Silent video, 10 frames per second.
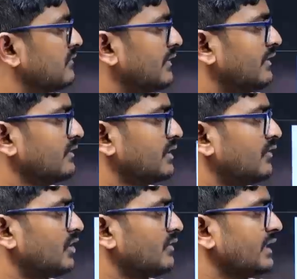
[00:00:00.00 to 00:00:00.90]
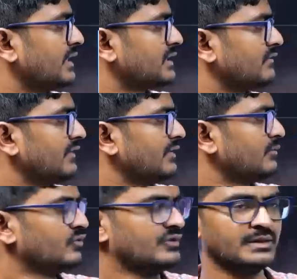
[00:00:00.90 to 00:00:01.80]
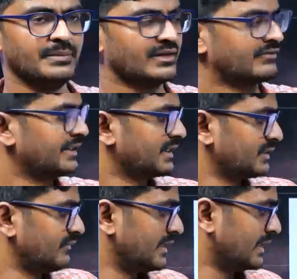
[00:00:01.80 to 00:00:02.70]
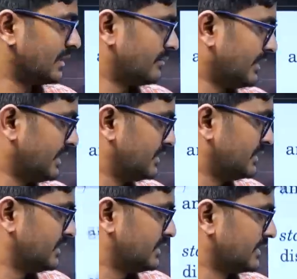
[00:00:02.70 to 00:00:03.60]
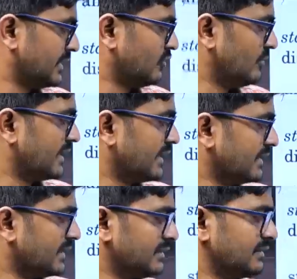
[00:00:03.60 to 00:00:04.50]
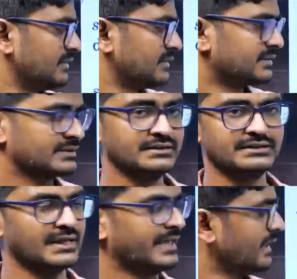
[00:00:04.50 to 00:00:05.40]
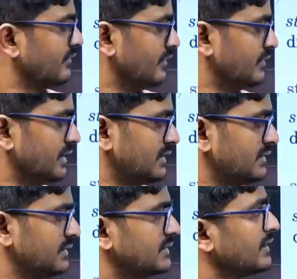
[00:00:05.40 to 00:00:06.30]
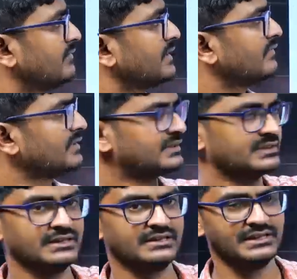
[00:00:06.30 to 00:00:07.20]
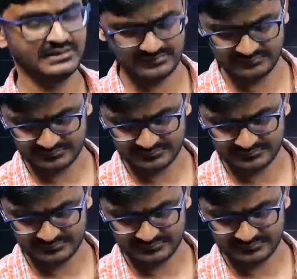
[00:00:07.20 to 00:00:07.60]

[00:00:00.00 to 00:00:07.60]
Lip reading: One wave in the forward direction, one wave moving in the backward direction. When they combine, still you will be getting the standing wave with the same frequency thing, right?